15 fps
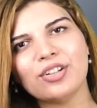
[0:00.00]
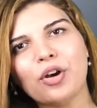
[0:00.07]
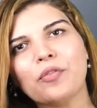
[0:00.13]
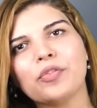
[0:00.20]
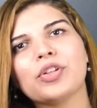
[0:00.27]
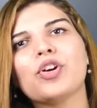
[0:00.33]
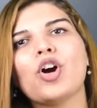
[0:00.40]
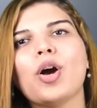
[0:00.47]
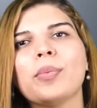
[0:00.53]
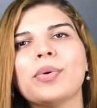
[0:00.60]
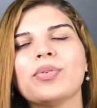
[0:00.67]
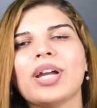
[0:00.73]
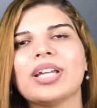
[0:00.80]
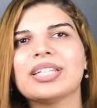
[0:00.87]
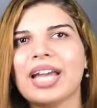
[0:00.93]
of the
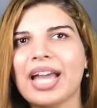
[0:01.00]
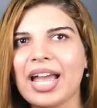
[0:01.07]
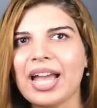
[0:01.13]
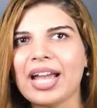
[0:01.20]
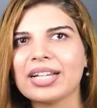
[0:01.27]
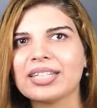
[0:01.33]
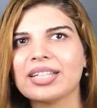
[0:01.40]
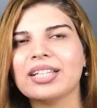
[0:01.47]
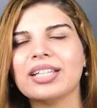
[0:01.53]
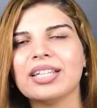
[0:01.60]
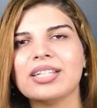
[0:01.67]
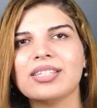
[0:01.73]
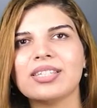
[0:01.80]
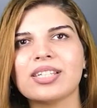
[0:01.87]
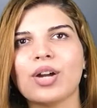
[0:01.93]
Copyright Act
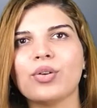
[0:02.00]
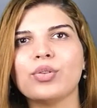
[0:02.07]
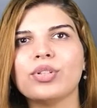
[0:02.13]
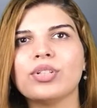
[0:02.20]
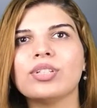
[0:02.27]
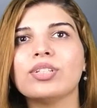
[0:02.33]
lays down